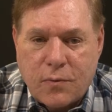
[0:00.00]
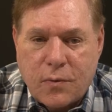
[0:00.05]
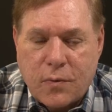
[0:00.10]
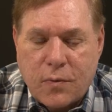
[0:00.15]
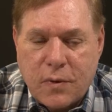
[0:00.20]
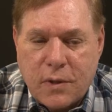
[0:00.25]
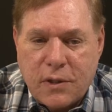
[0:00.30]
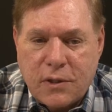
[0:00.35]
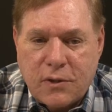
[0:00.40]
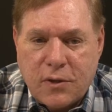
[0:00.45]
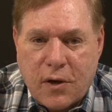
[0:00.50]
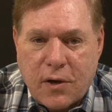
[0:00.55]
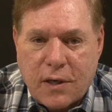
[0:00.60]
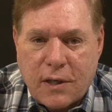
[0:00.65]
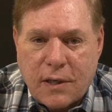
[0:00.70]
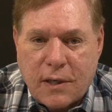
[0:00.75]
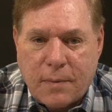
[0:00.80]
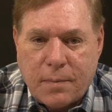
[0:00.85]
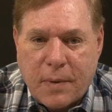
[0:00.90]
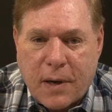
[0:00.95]
We're really
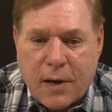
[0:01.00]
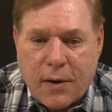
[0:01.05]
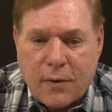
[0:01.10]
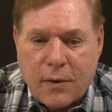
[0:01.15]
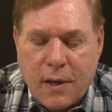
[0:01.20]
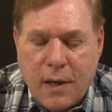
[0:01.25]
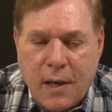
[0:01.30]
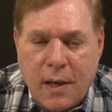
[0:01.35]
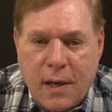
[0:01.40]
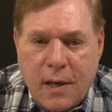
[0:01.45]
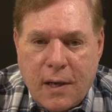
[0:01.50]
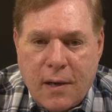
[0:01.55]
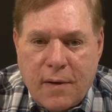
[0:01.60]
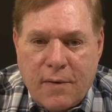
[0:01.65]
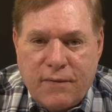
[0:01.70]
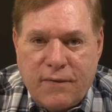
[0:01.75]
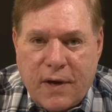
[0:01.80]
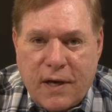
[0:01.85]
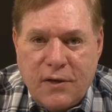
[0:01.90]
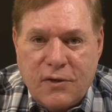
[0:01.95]
talking about
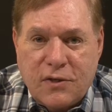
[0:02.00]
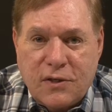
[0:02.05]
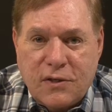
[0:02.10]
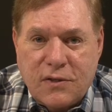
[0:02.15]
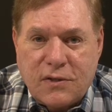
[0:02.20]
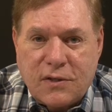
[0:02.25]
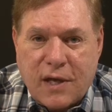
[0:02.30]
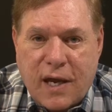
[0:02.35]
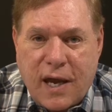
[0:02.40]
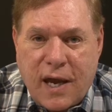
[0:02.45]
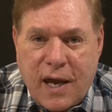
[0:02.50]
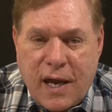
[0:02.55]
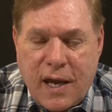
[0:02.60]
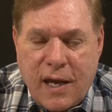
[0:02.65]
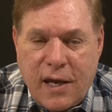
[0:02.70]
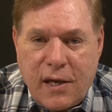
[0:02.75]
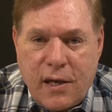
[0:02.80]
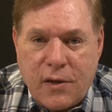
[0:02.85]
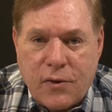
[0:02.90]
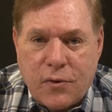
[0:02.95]
phases
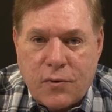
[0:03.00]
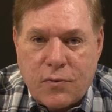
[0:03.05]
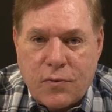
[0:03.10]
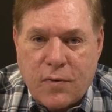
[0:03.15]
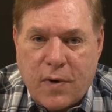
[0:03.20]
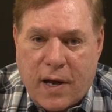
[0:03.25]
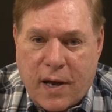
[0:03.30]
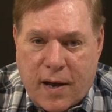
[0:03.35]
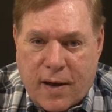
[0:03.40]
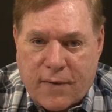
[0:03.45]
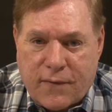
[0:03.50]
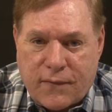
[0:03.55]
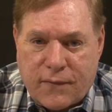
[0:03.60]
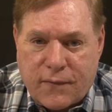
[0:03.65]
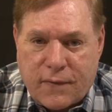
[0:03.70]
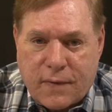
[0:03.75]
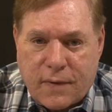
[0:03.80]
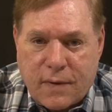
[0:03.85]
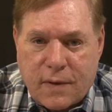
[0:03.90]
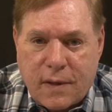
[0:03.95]
A through
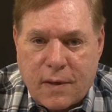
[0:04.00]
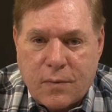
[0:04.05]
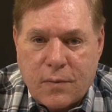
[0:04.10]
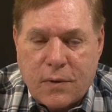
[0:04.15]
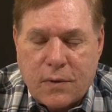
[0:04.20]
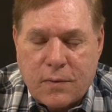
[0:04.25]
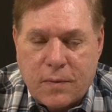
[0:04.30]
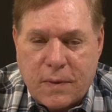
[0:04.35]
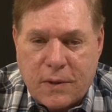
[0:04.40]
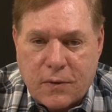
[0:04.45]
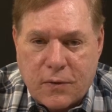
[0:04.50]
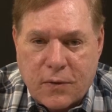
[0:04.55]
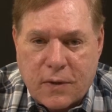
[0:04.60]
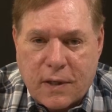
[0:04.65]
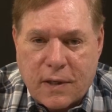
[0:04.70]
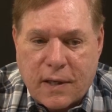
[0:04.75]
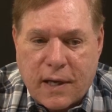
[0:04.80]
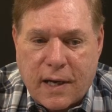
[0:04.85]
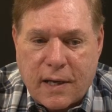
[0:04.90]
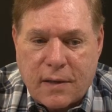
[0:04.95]
F, and we'll be
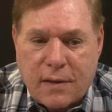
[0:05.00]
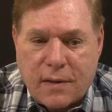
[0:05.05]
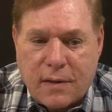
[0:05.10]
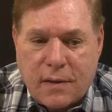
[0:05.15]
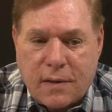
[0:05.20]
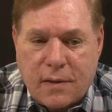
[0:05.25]
looking at